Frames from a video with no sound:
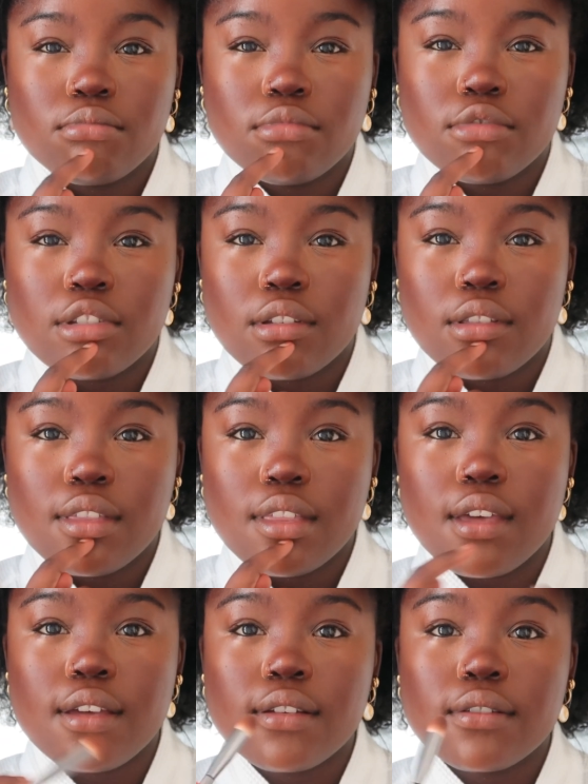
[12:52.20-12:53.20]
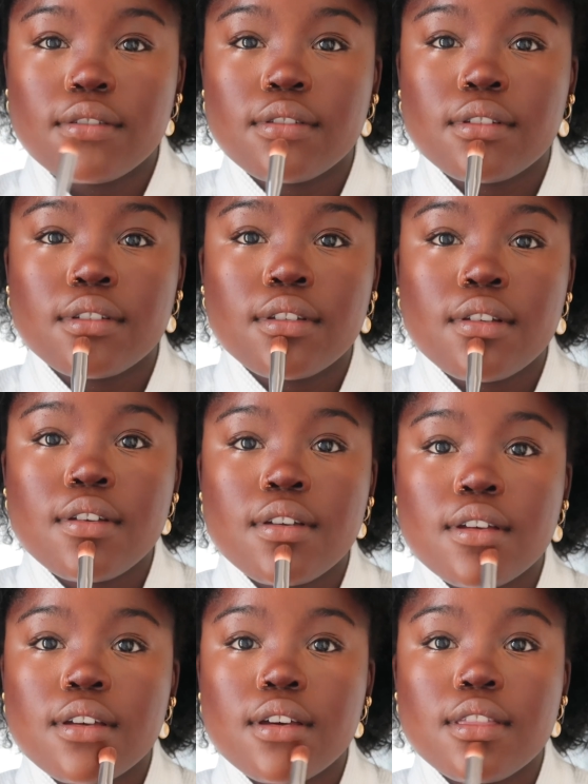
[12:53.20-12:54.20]
It's like there,
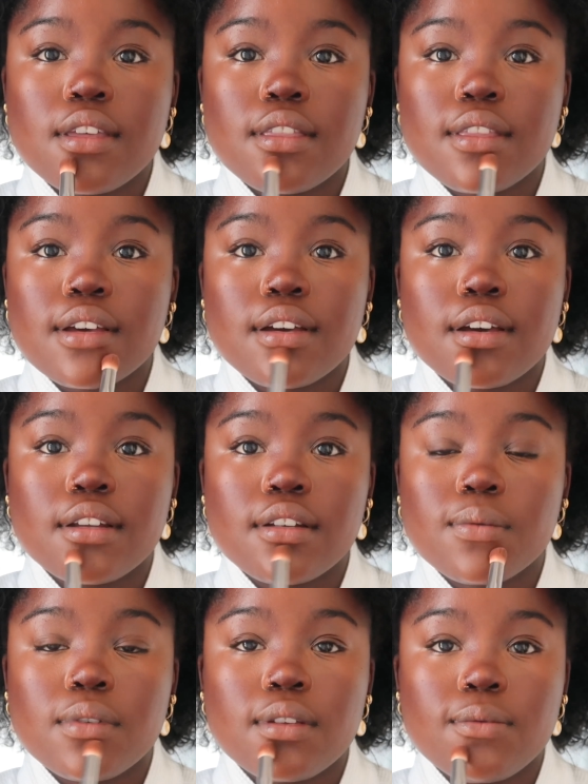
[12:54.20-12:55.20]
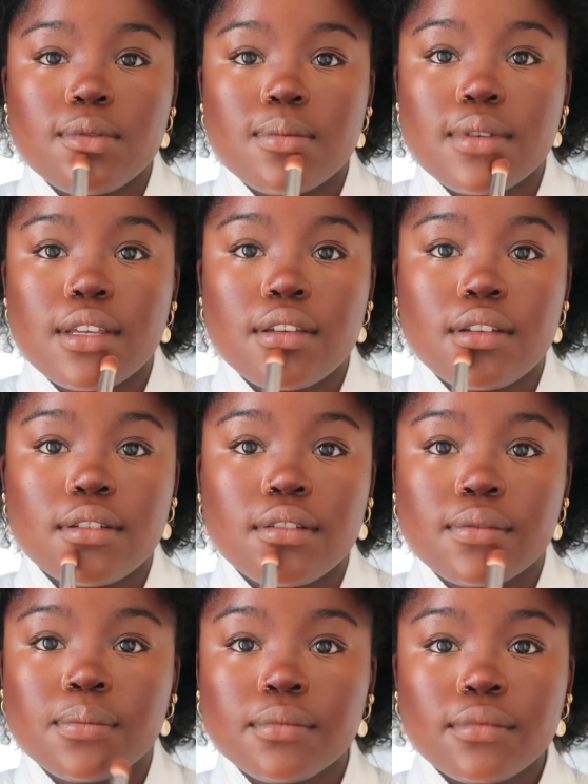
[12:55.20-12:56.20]
and then that kind of gives me
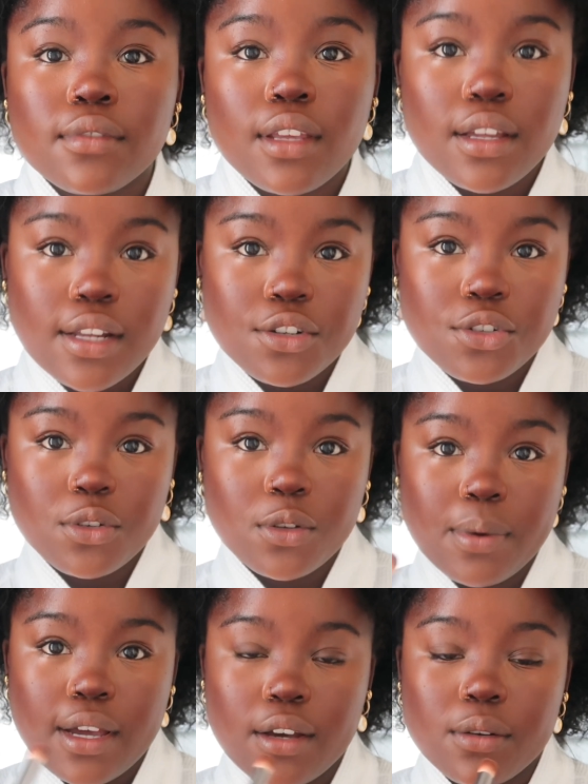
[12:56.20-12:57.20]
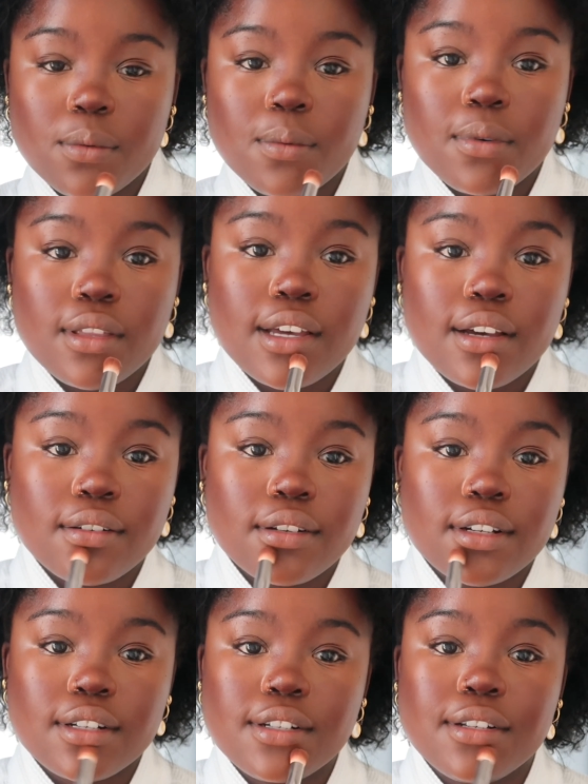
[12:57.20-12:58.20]
a natural pout without
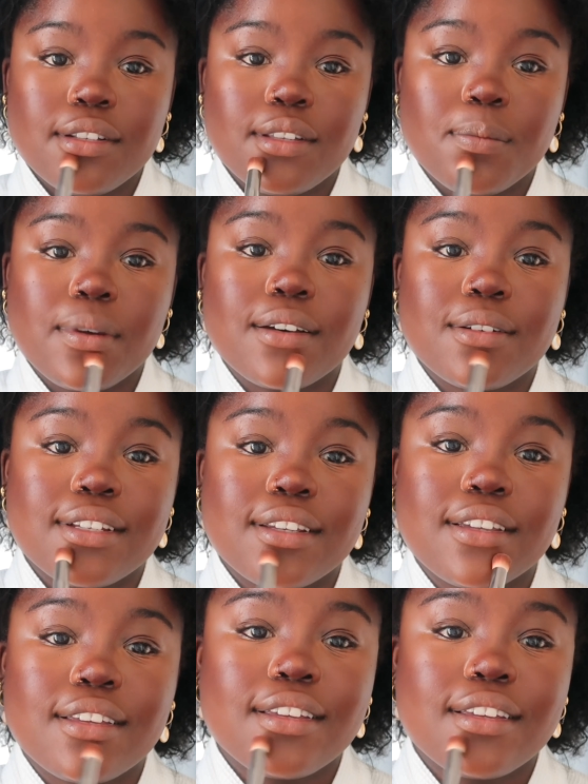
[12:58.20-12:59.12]
actually pouting.